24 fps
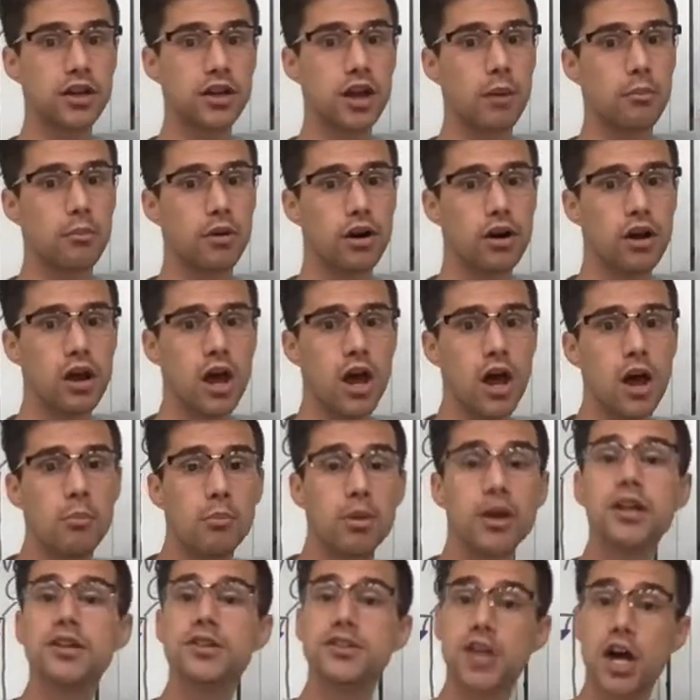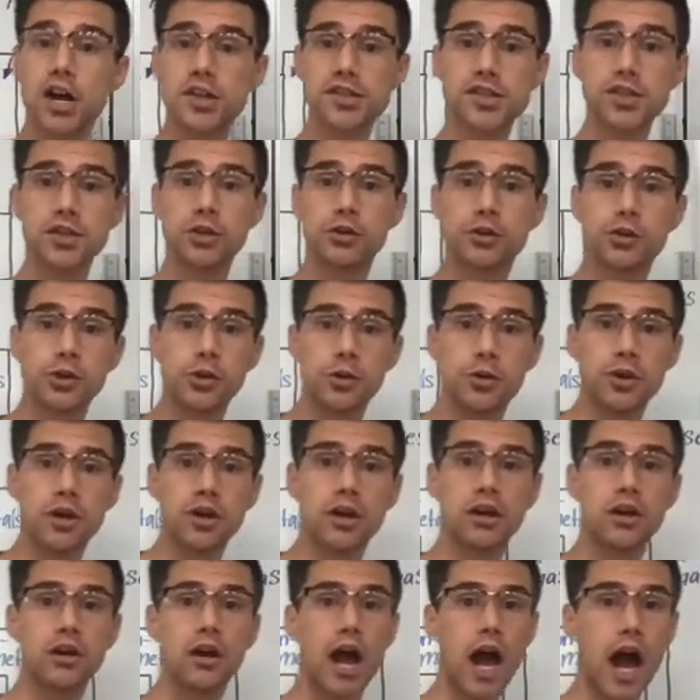number, but it does
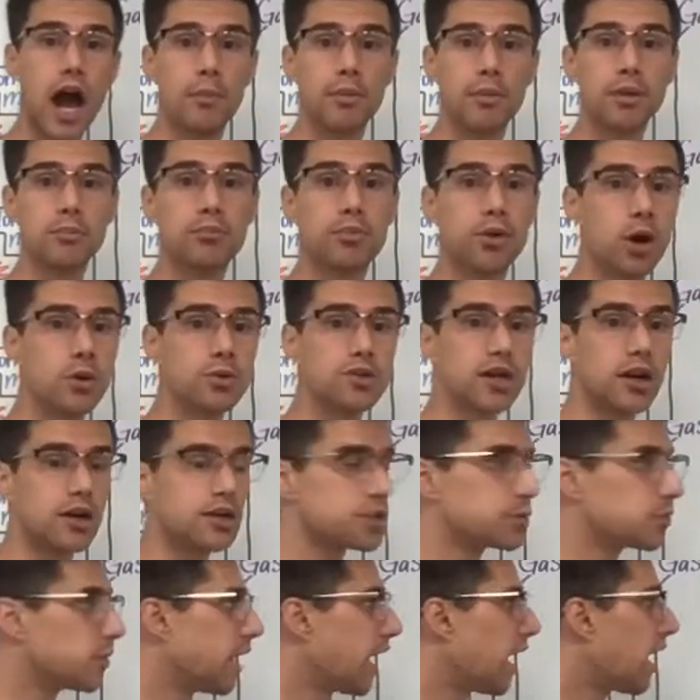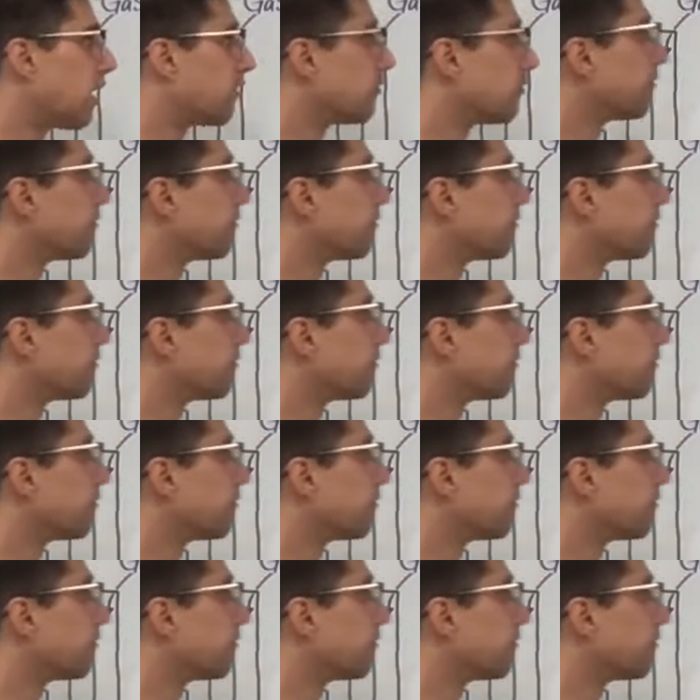include how many protons we have.